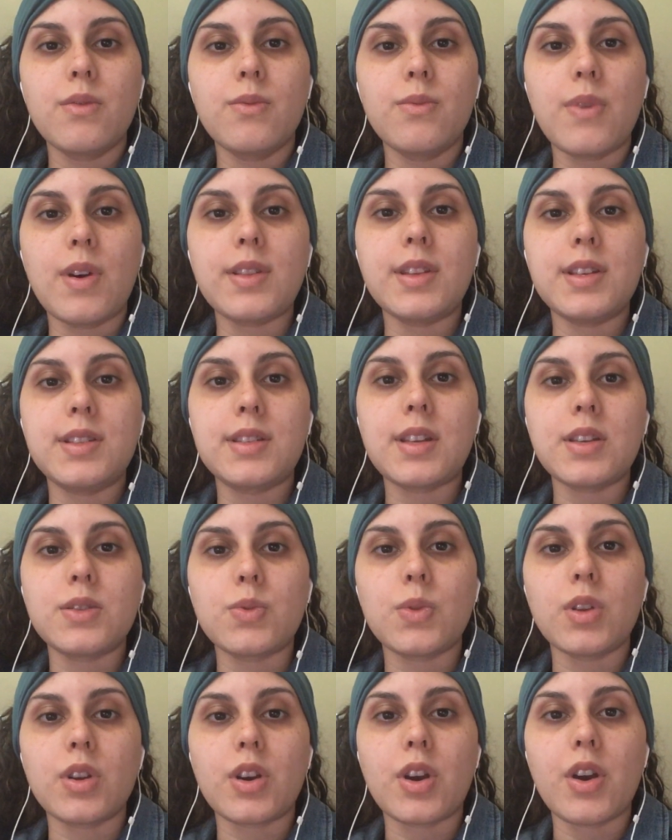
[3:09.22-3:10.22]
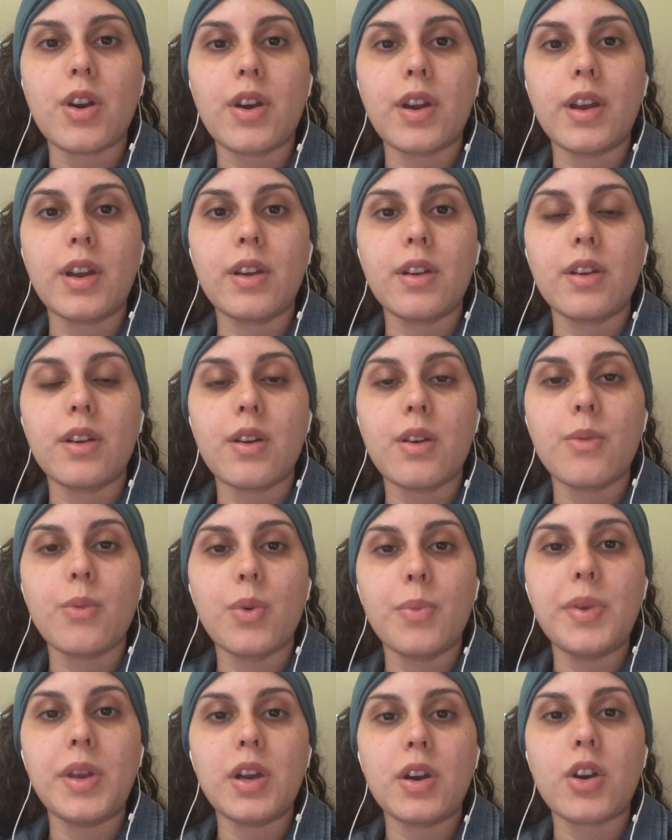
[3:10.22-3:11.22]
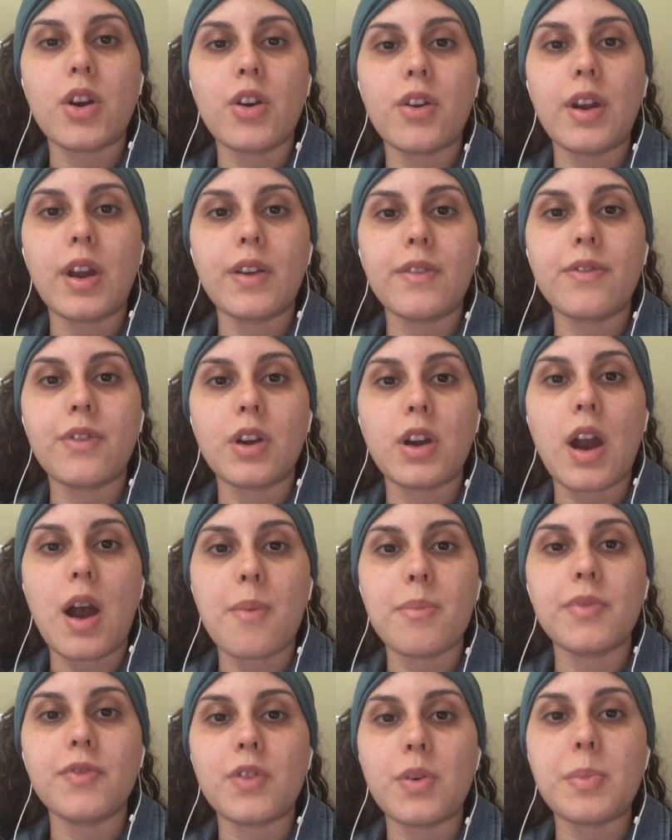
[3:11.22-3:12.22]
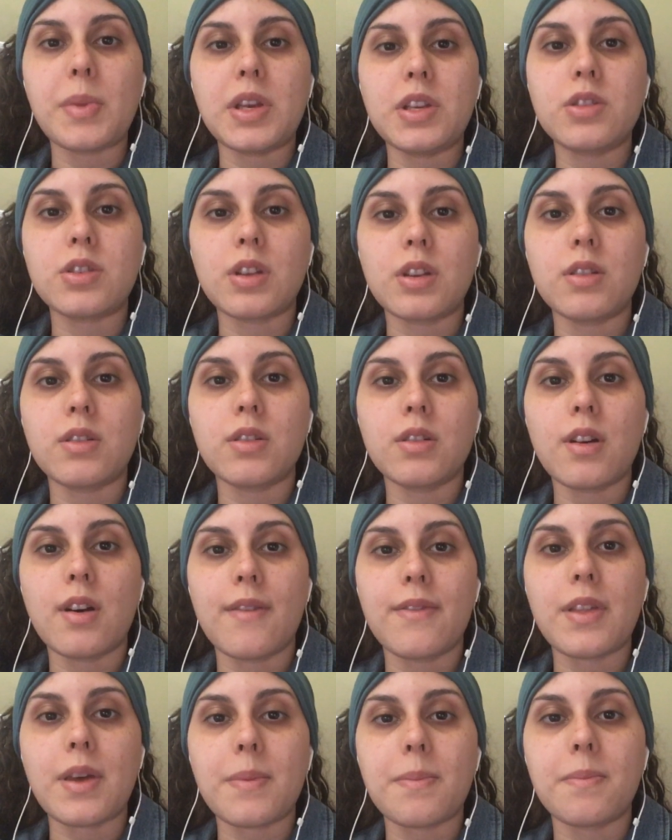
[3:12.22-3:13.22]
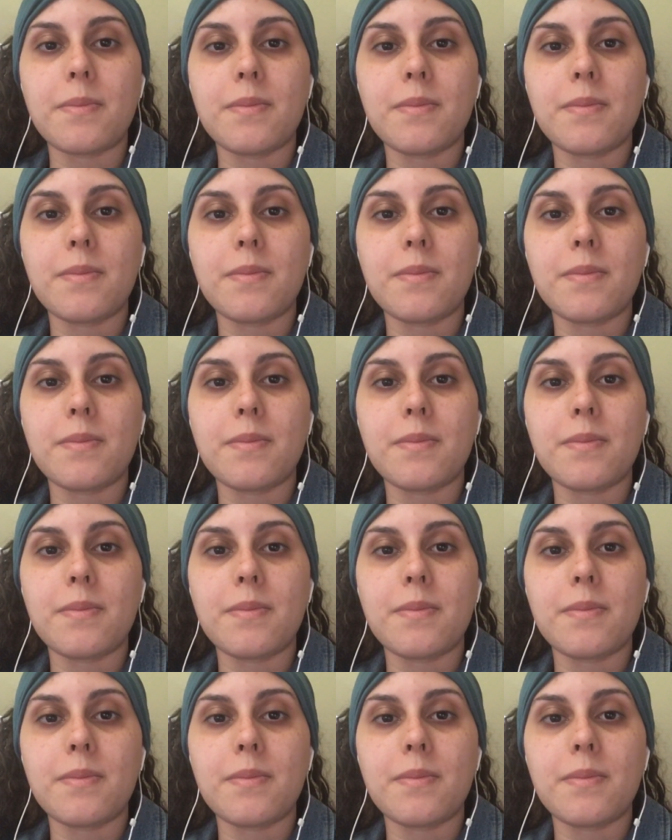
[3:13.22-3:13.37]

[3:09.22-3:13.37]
when these things will be occurring for confirmation of them.